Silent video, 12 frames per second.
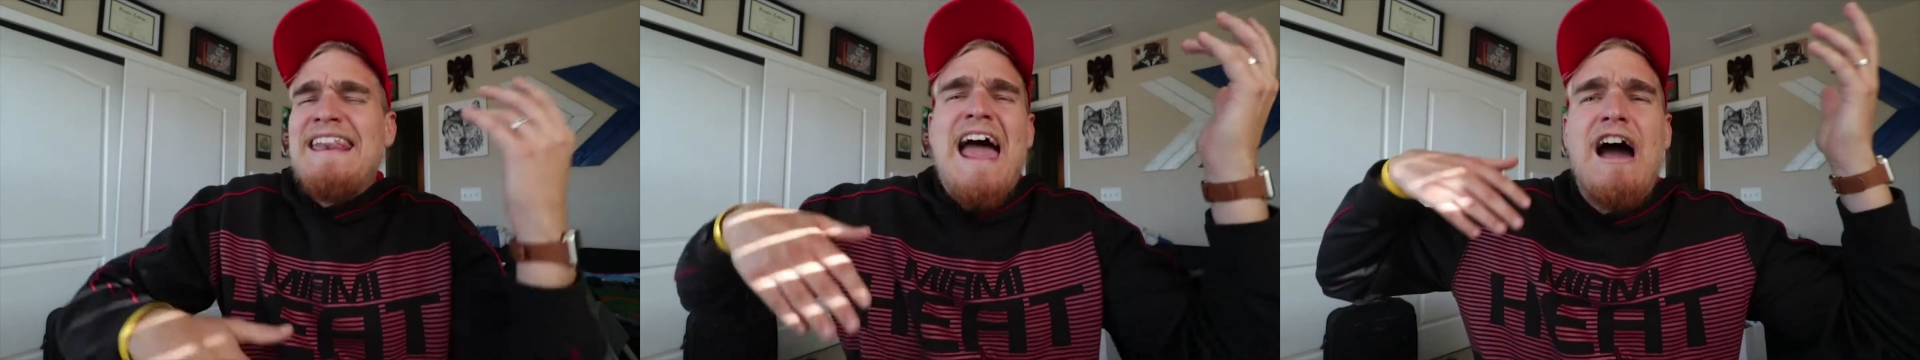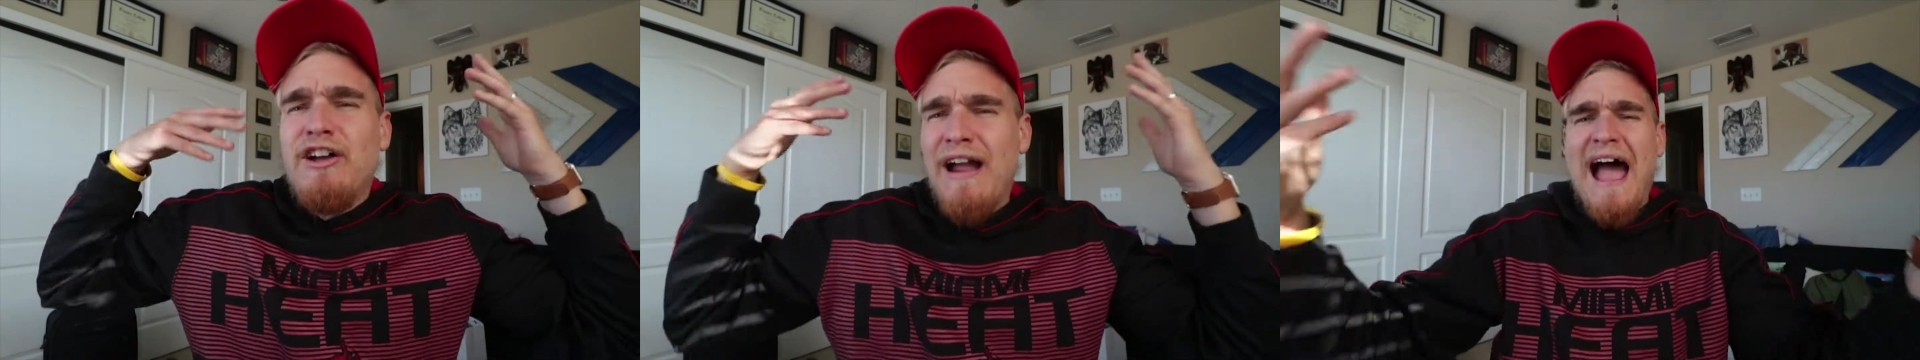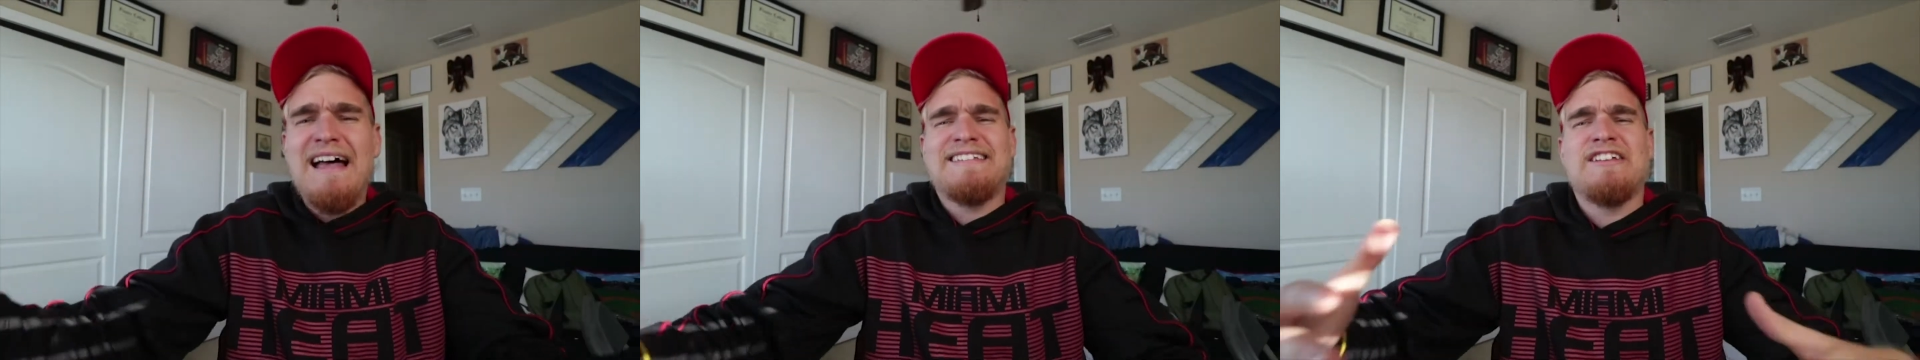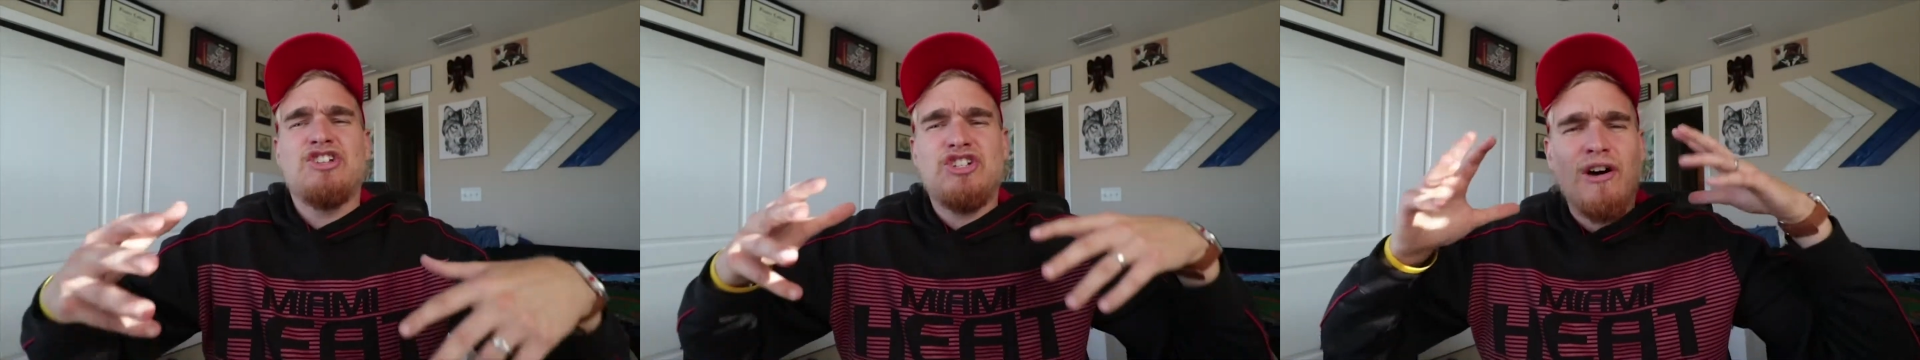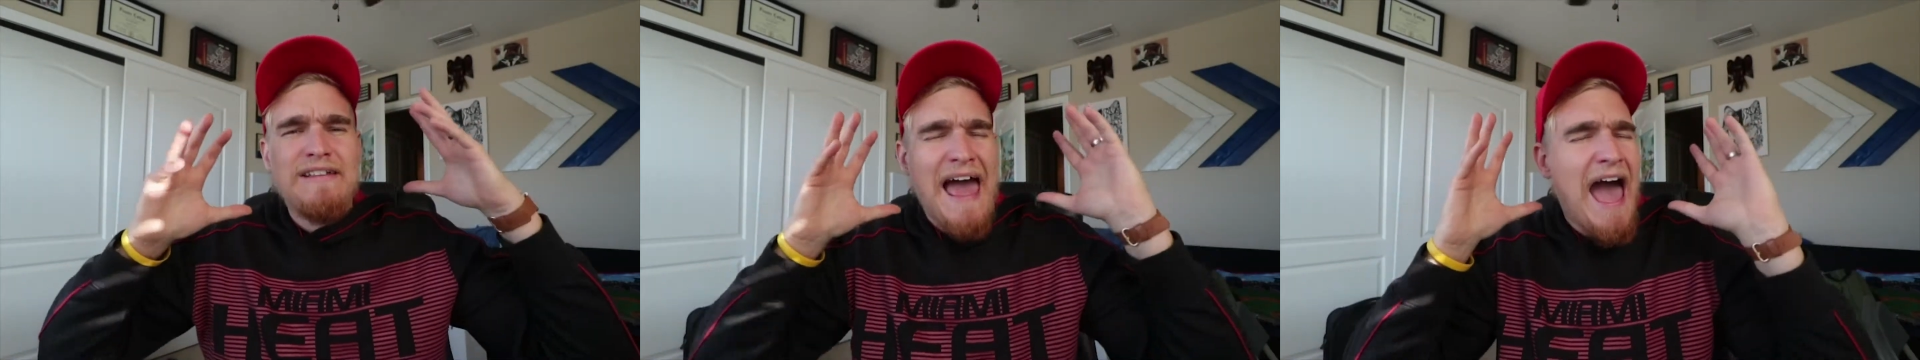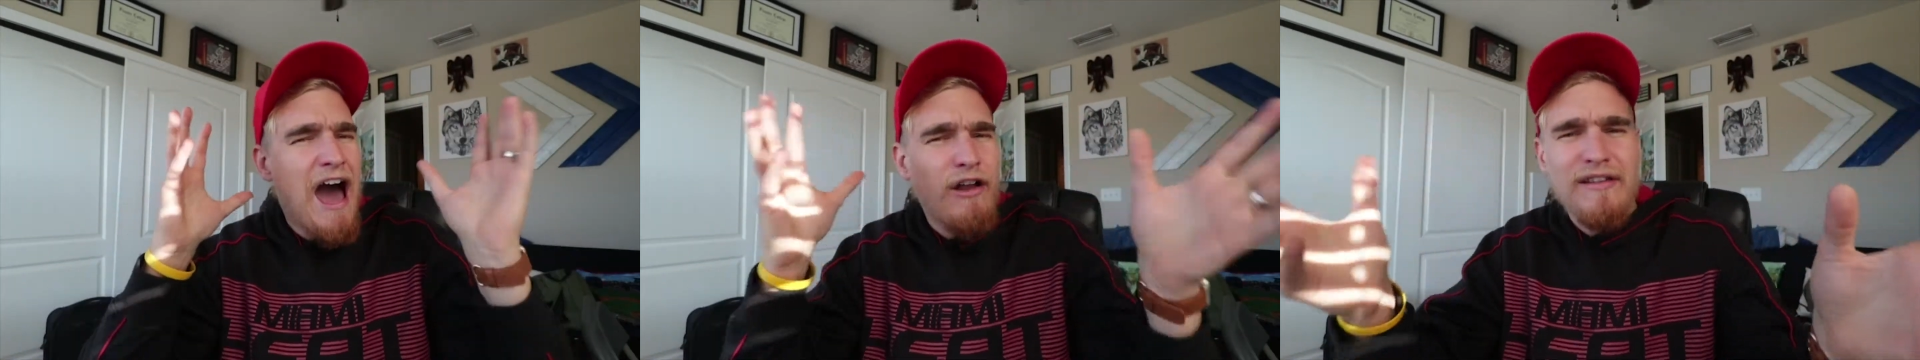Now you're asking, Shelton,
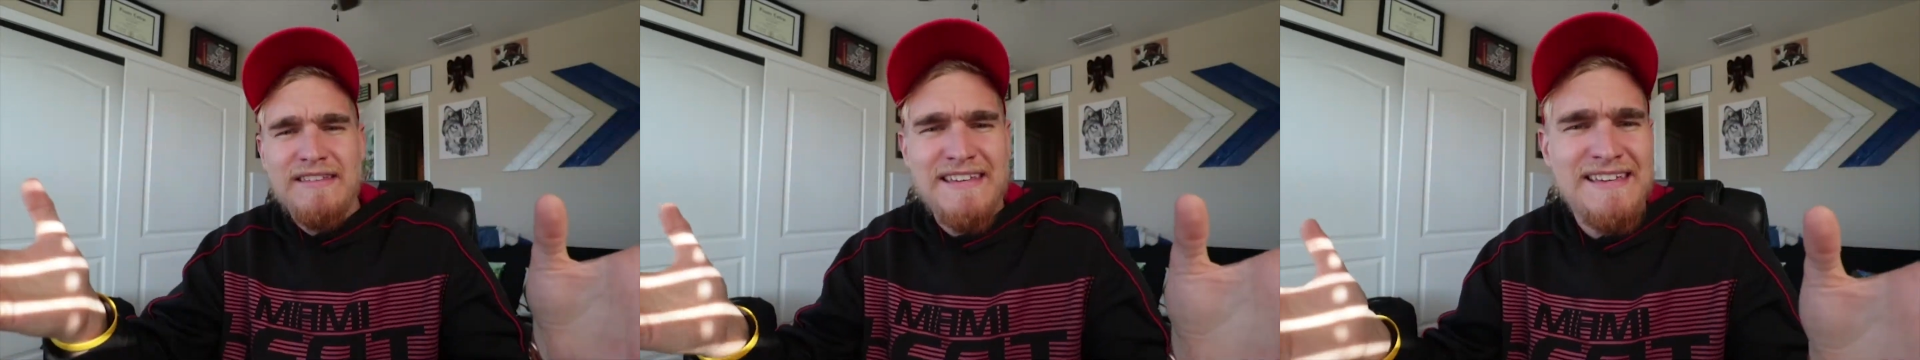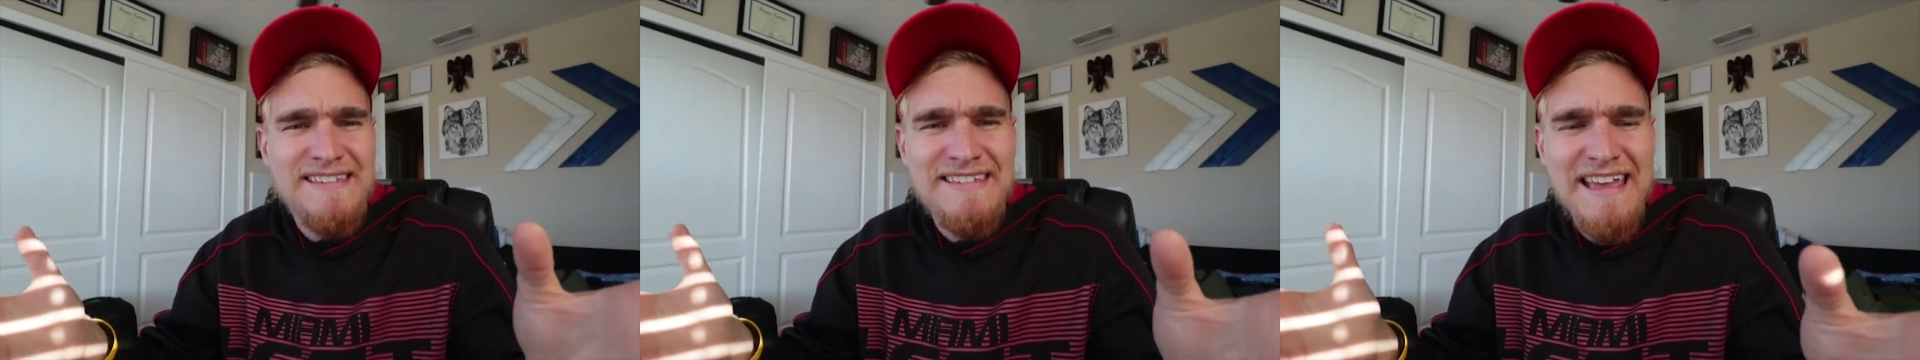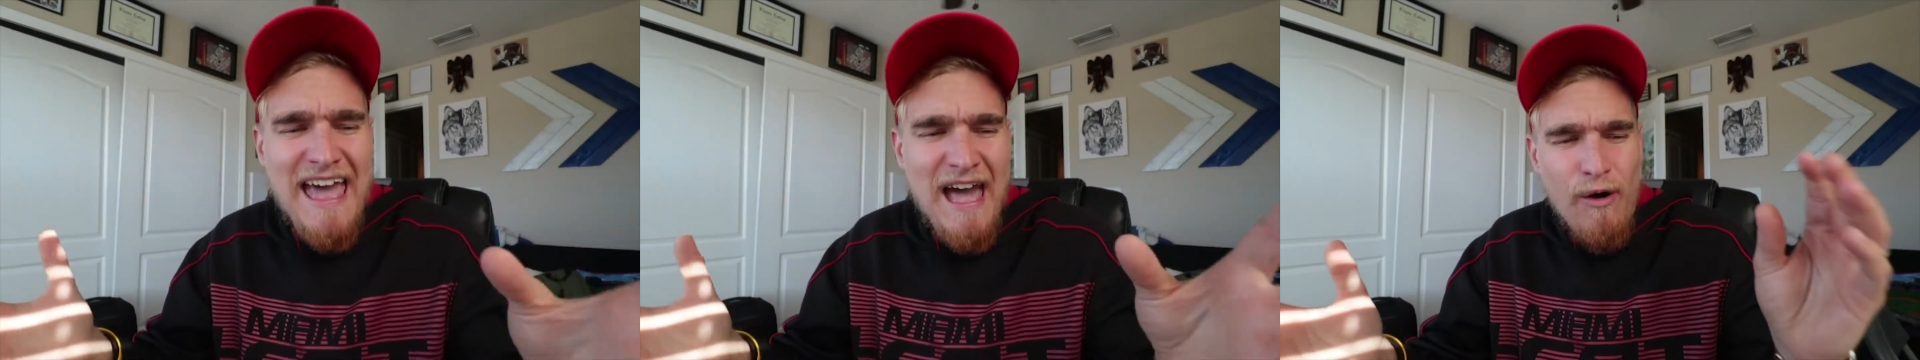how does this,